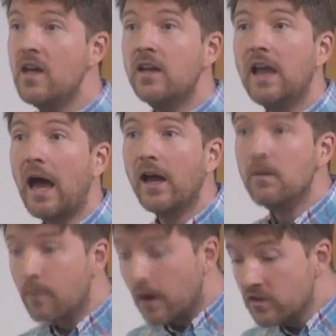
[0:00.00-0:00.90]
9
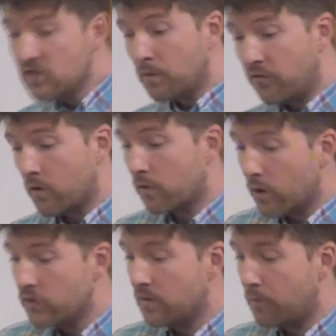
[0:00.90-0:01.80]
months before
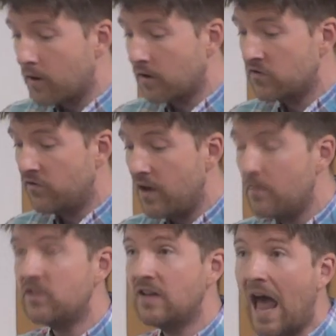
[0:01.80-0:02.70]
Rosa Parks'
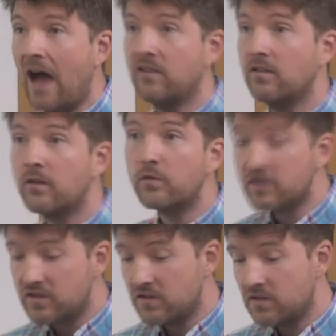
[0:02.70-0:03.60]
famous act of
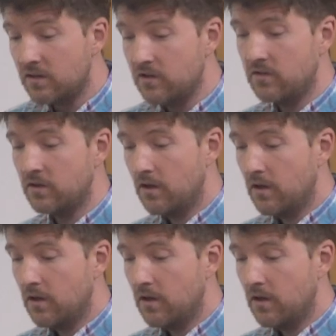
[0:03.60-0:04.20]
resistance.